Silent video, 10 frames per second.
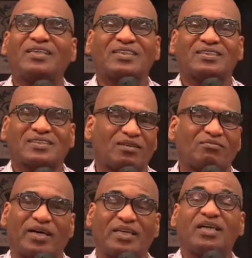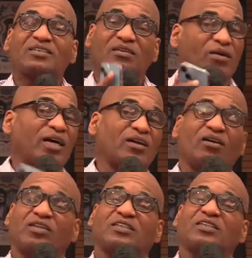to somebody. Somebody
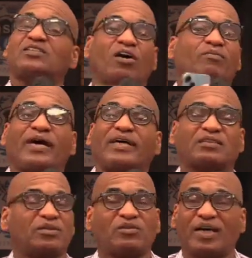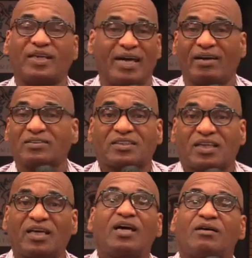ought to just talk back to me right now and
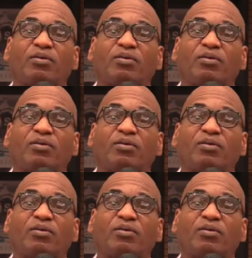say,